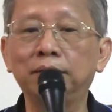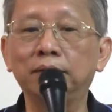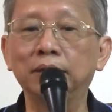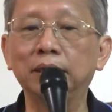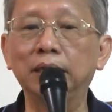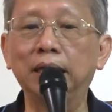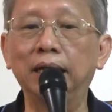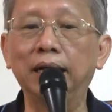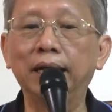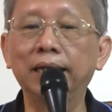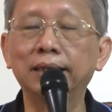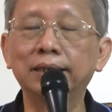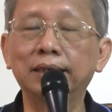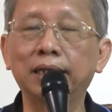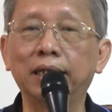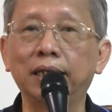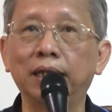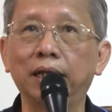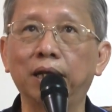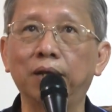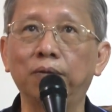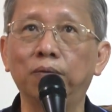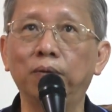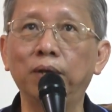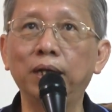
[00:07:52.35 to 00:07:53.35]
relaxed and
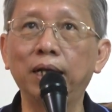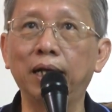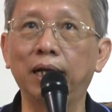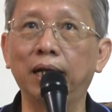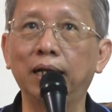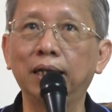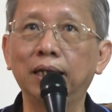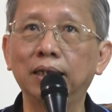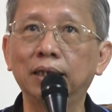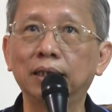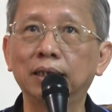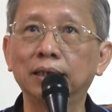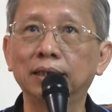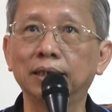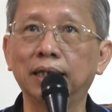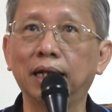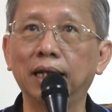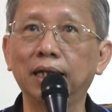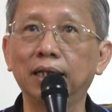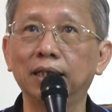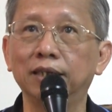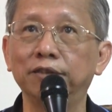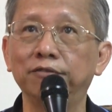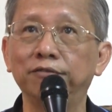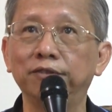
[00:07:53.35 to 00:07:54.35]
aware,
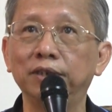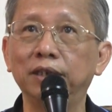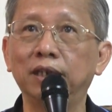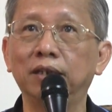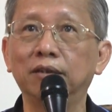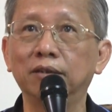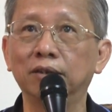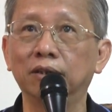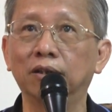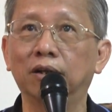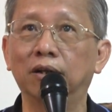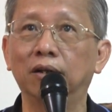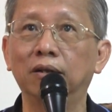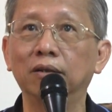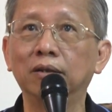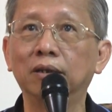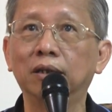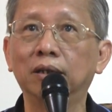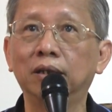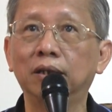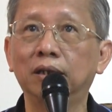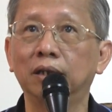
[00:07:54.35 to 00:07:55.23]
silent, without thought,